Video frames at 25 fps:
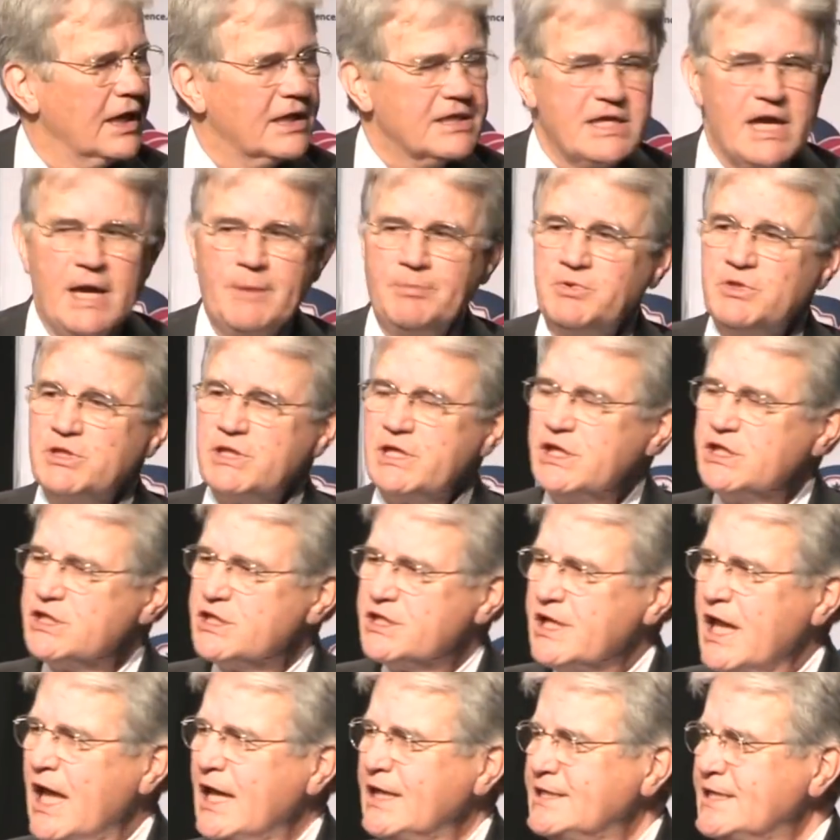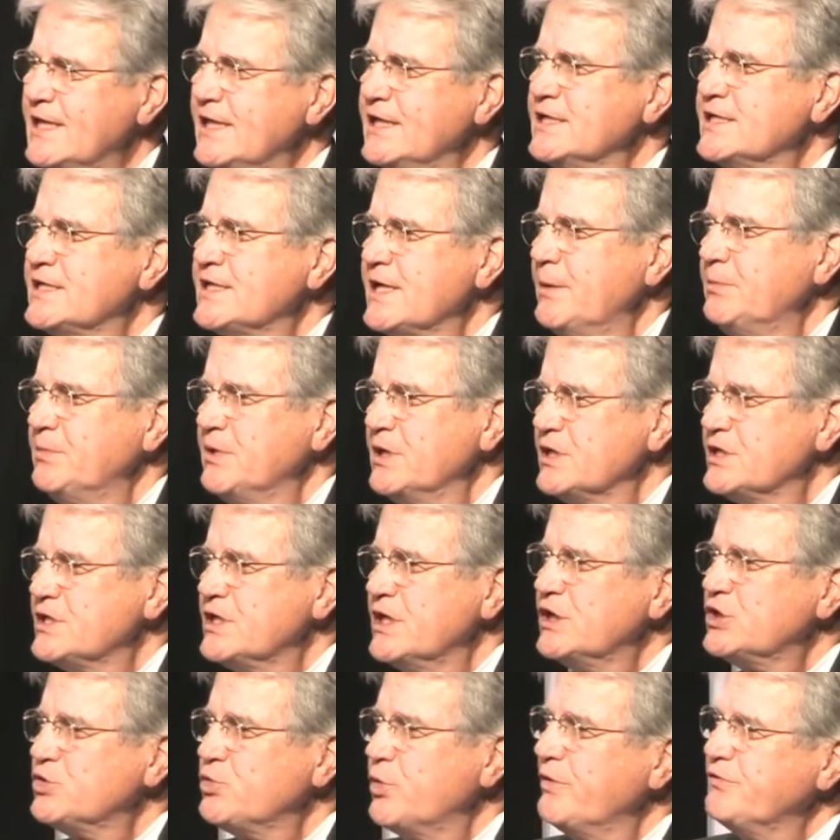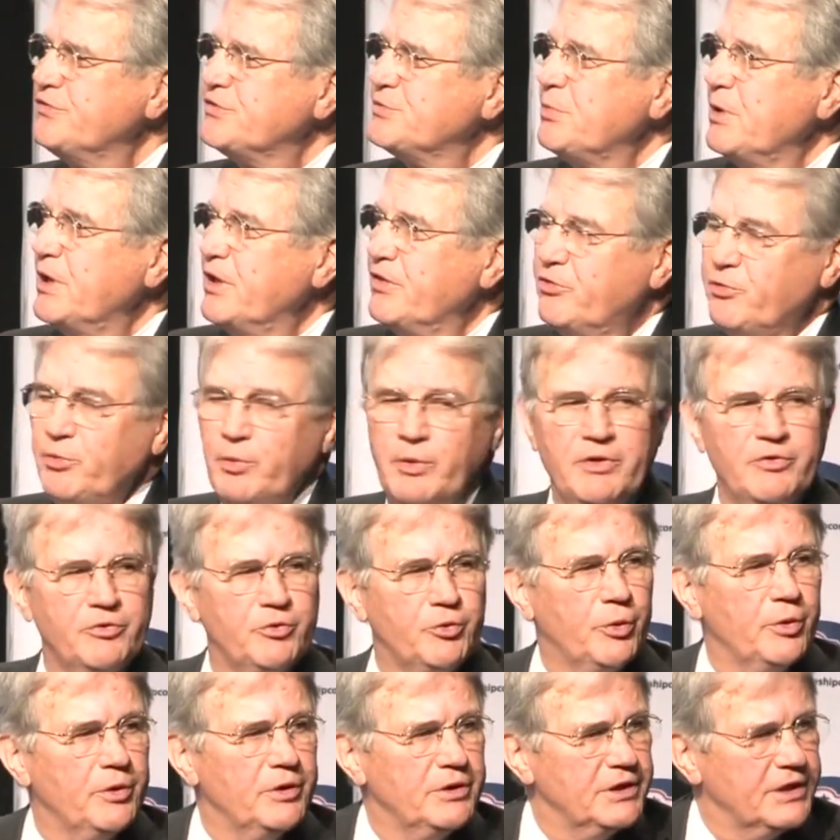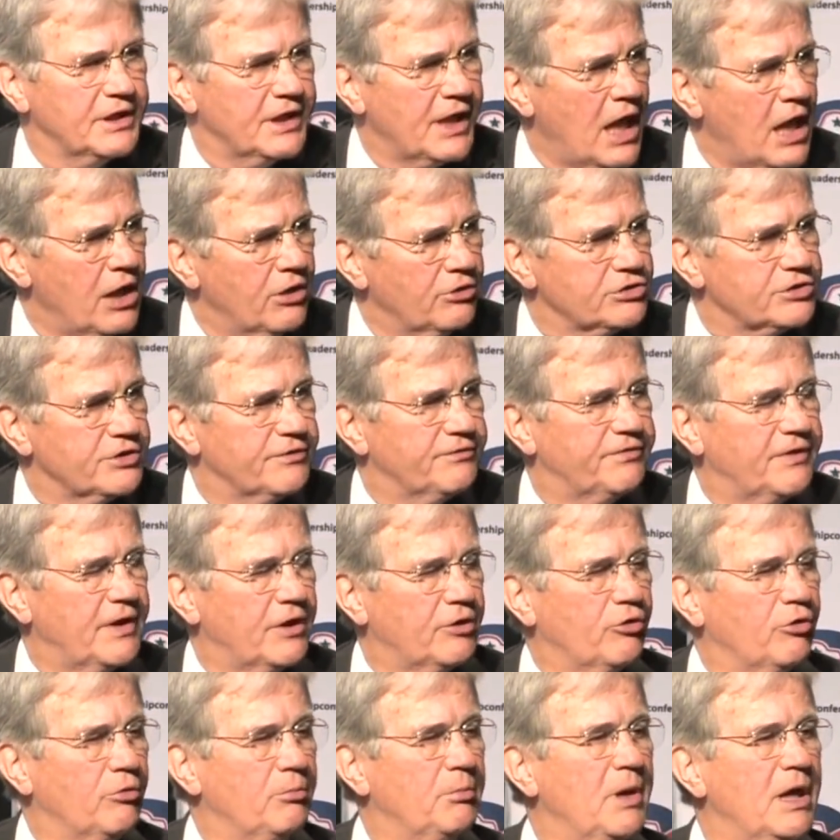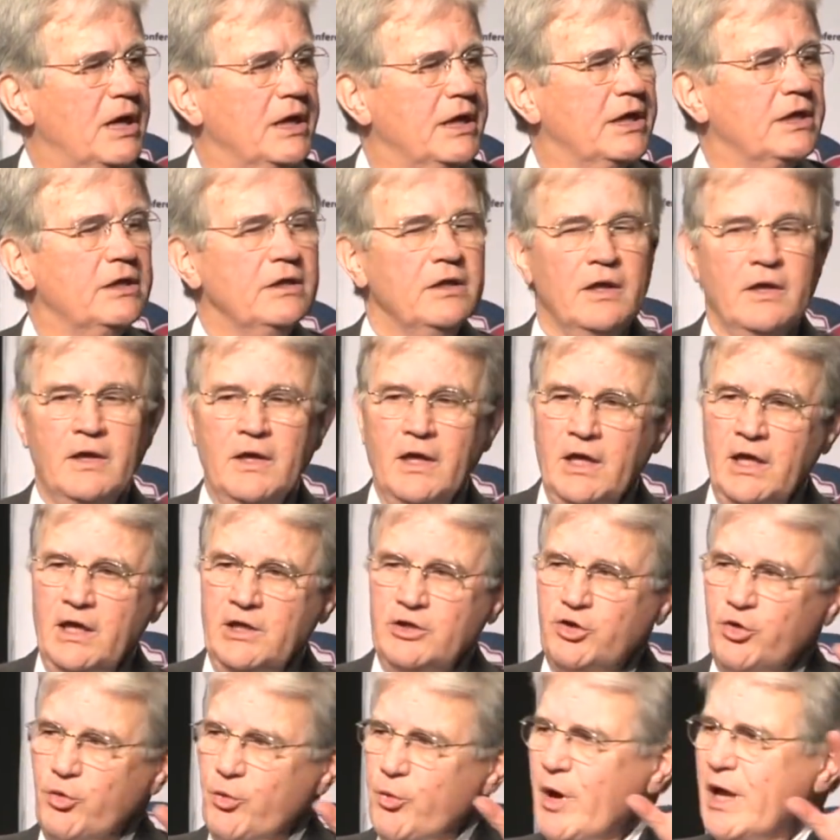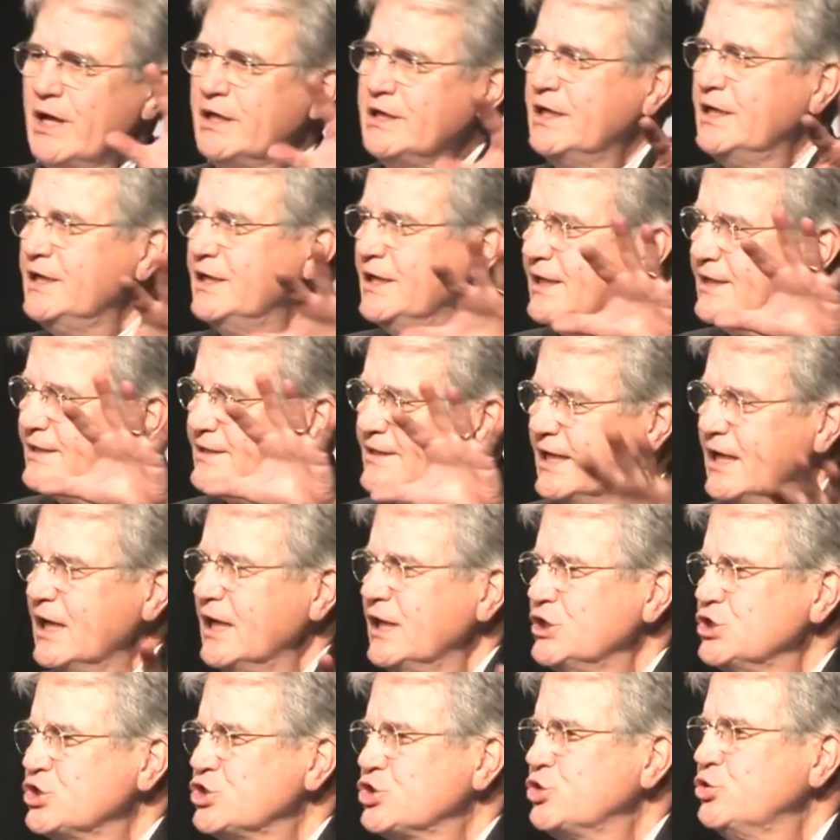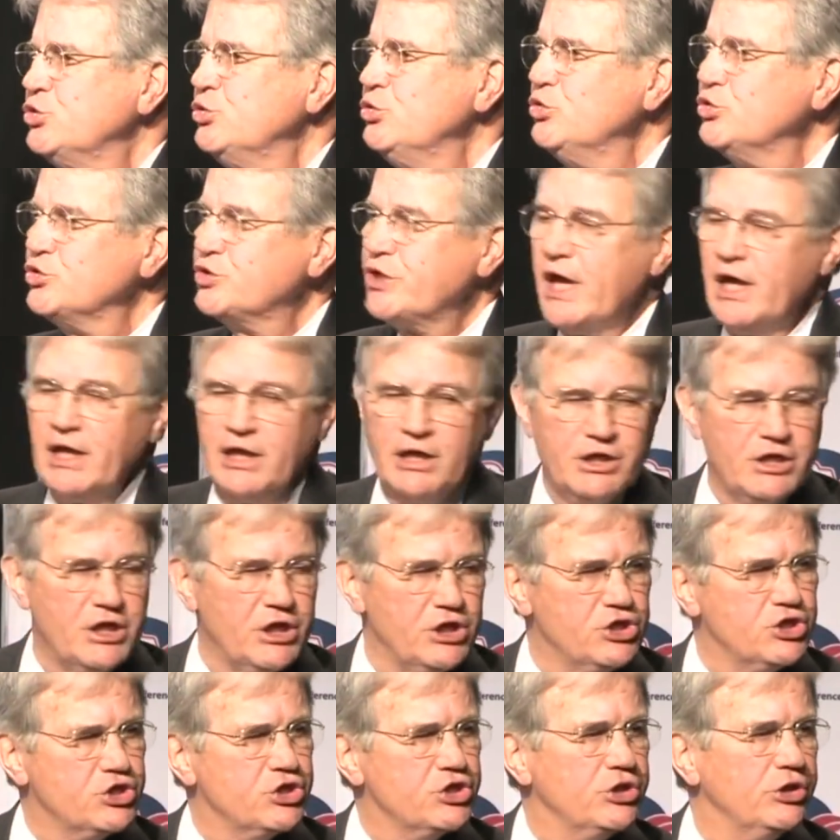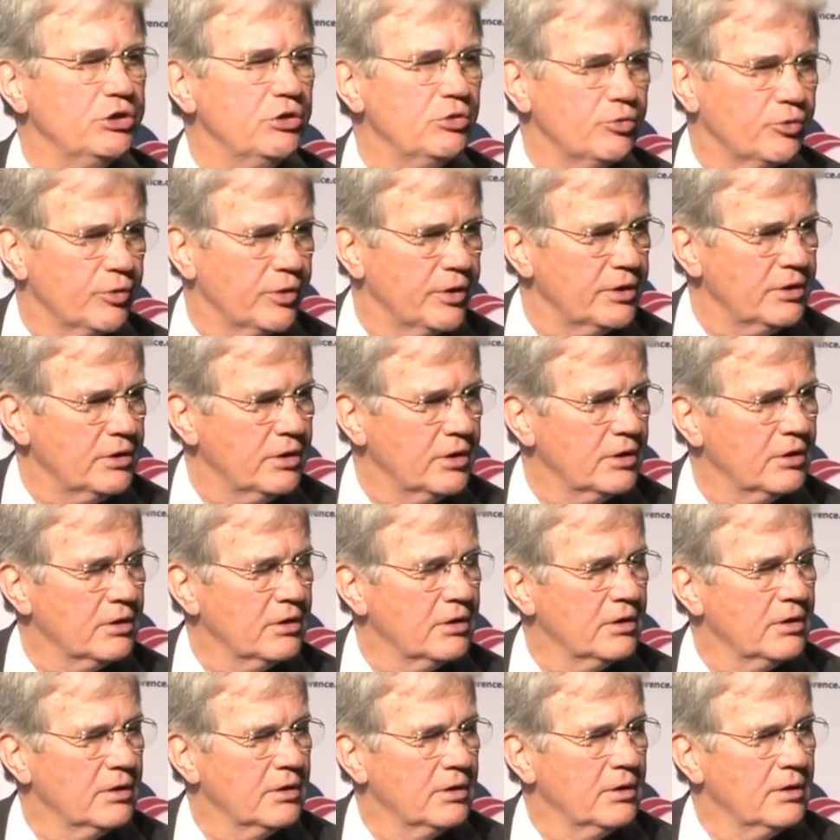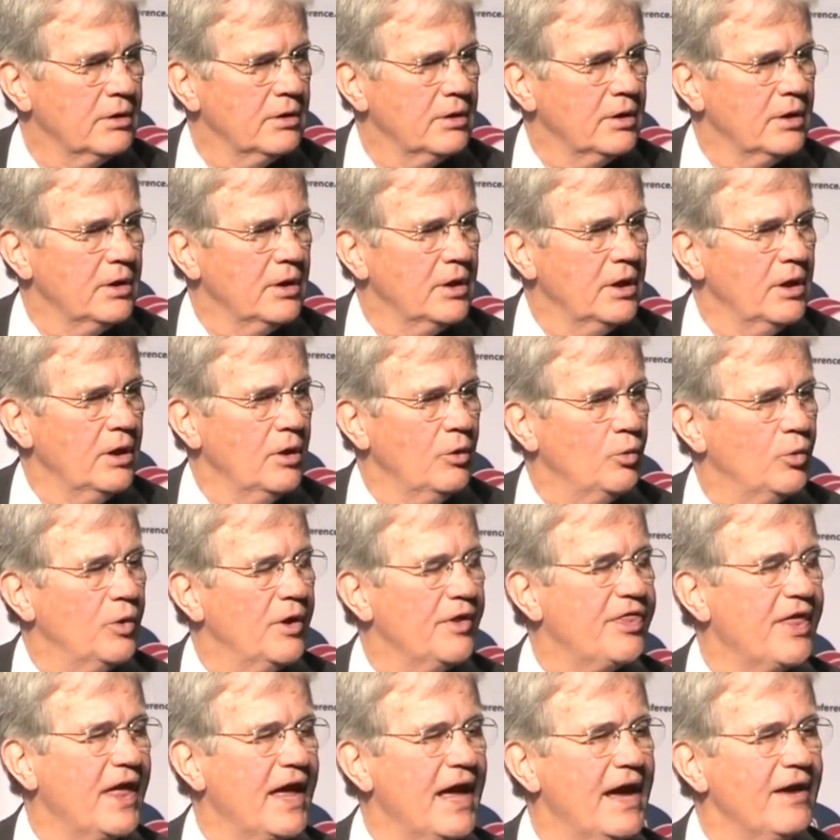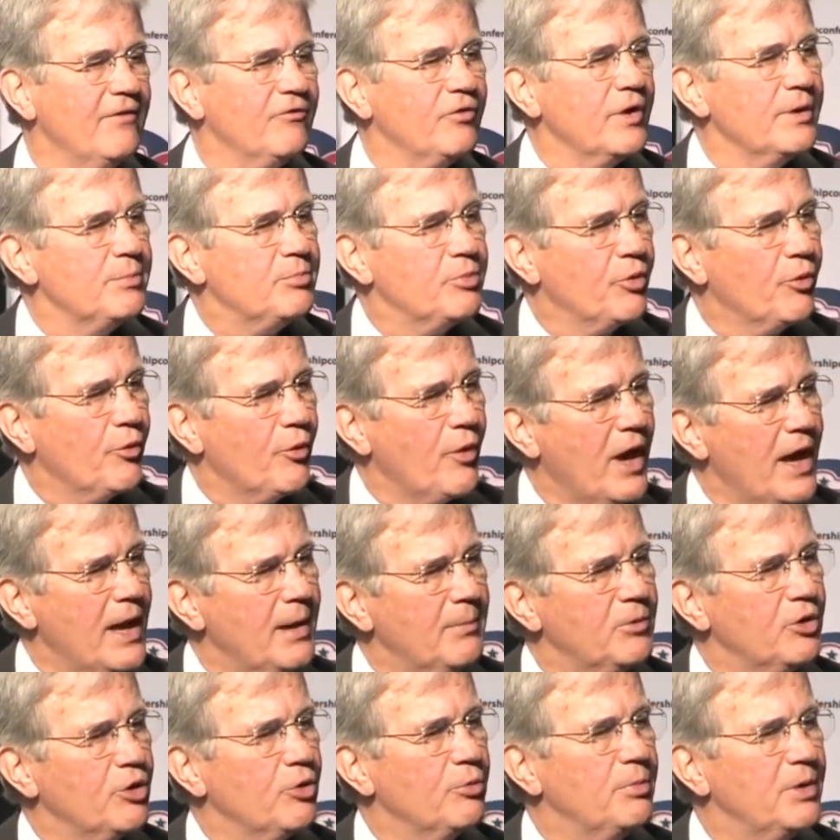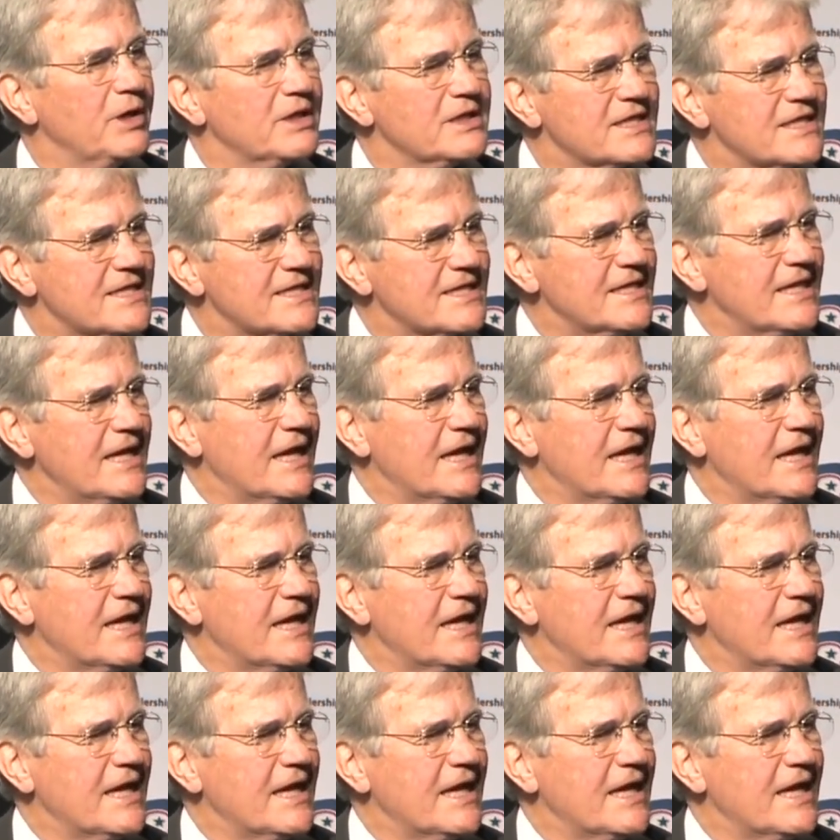Except since 1976, we've spent $3 trillion of federal money directing and telling schools how to teach children, with every parameter but